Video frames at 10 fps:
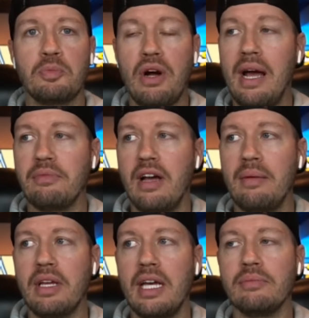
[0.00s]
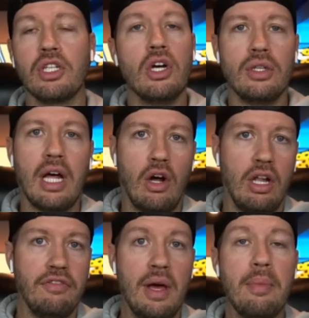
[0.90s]
primetime games, not
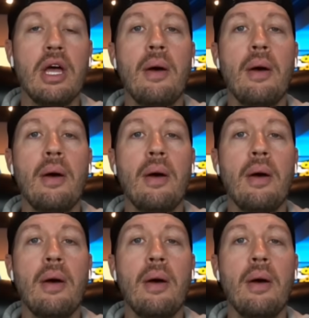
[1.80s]
all of them,